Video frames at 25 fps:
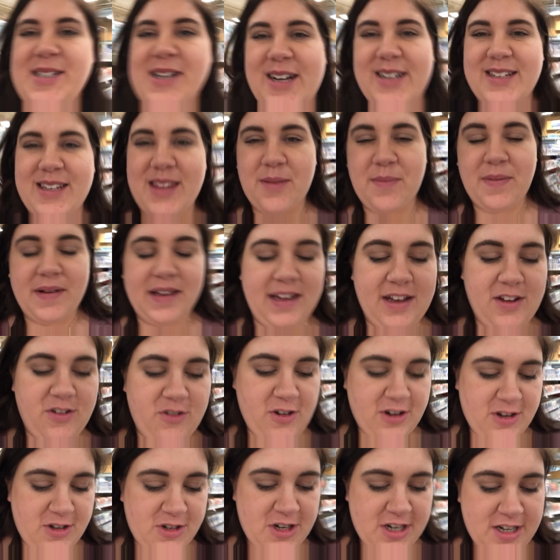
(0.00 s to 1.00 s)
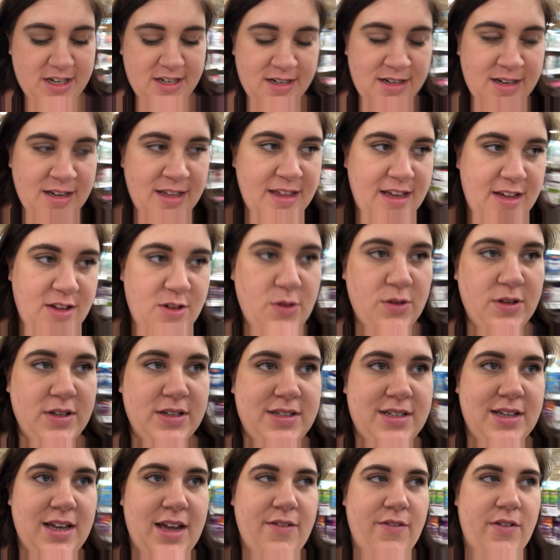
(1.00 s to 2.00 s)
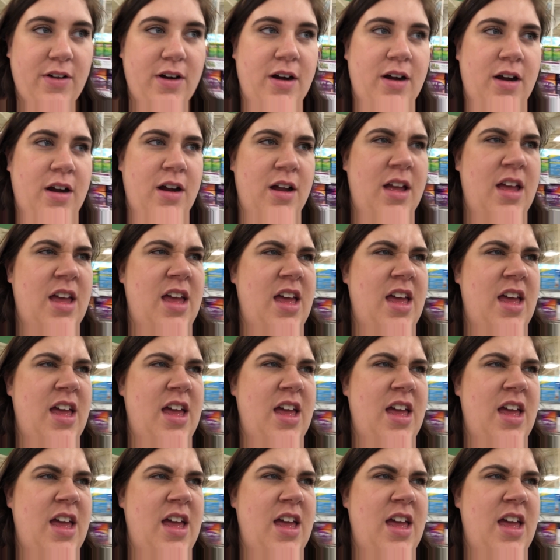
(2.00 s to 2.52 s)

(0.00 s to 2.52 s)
talked to the pediatrician, and they told us to give her